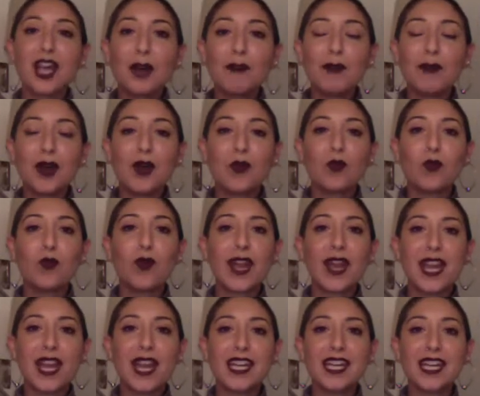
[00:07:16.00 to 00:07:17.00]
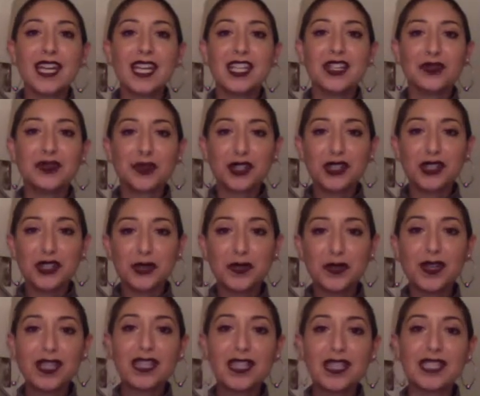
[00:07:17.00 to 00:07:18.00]
But when you are
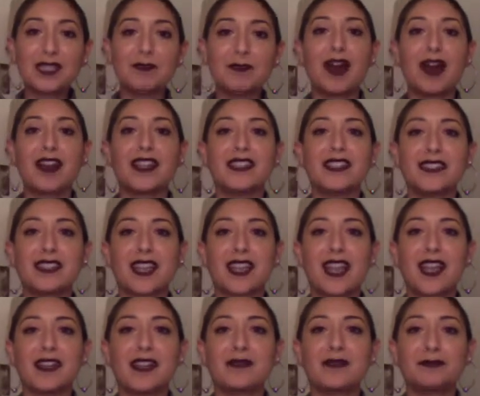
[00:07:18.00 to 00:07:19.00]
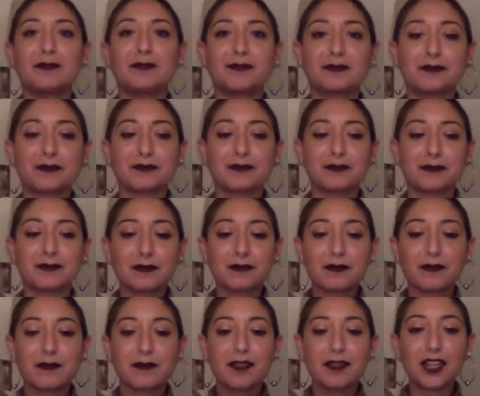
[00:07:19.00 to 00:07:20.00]
doing this body scan,
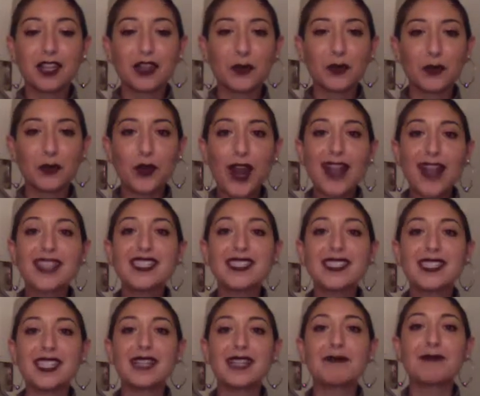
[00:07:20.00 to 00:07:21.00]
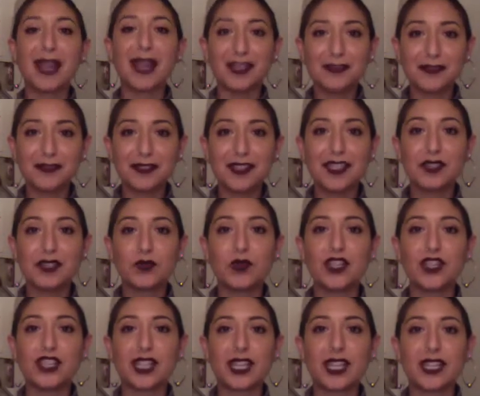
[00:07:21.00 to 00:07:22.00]
you're practicing mindfulness,
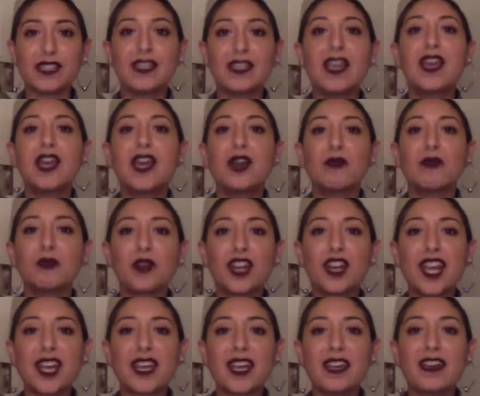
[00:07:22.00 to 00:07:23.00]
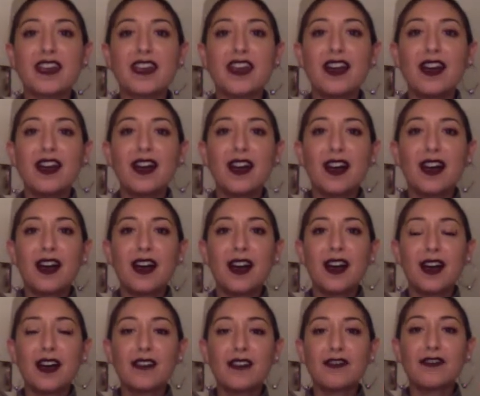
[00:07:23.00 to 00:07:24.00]
which is bringing
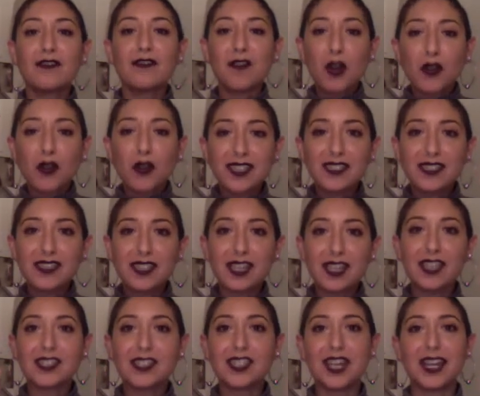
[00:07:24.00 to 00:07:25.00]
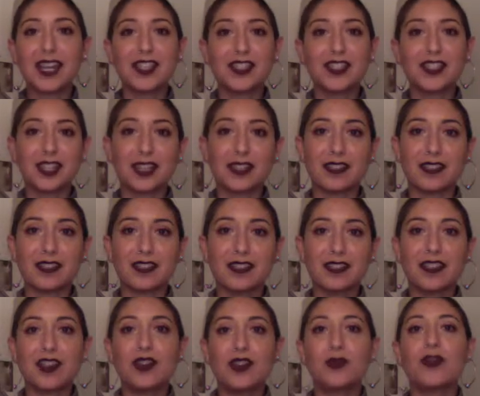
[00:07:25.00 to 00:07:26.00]
focused attention
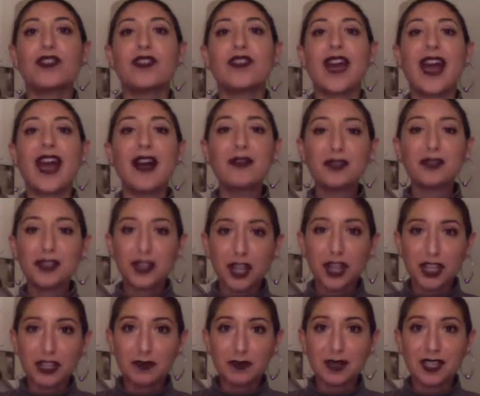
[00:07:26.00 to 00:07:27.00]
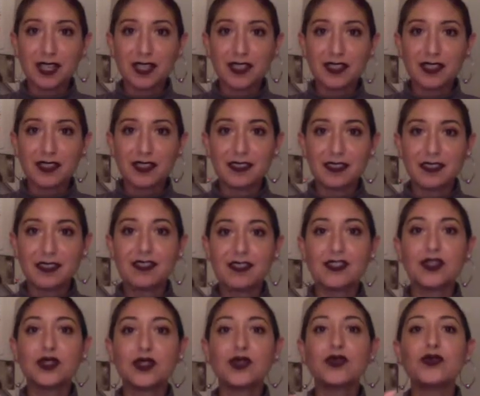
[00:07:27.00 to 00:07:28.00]
without judgment
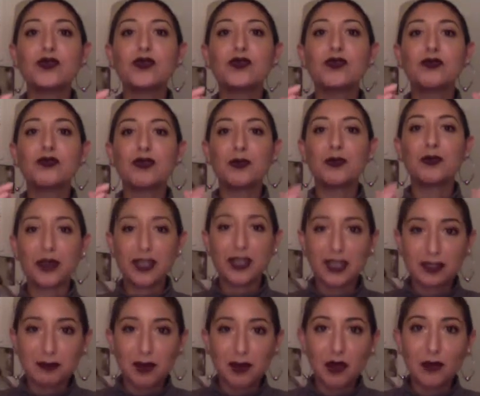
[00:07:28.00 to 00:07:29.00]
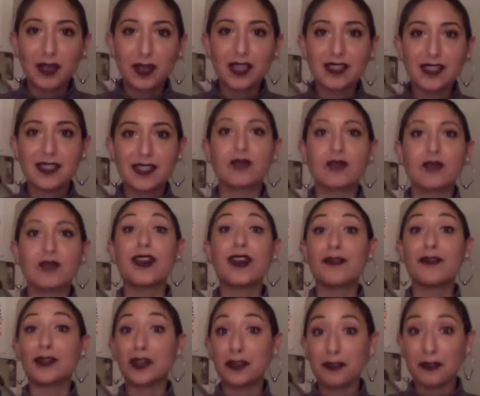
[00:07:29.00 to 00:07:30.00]
to the present moment and
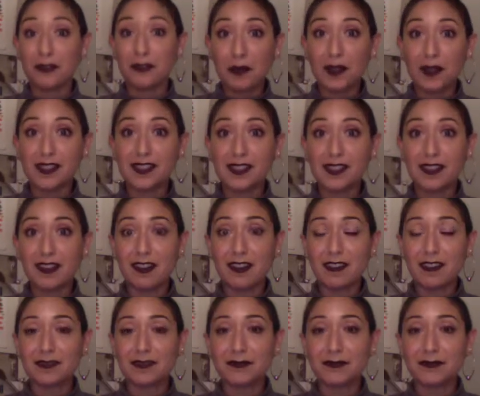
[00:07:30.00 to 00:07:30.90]
whatever you're focusing on.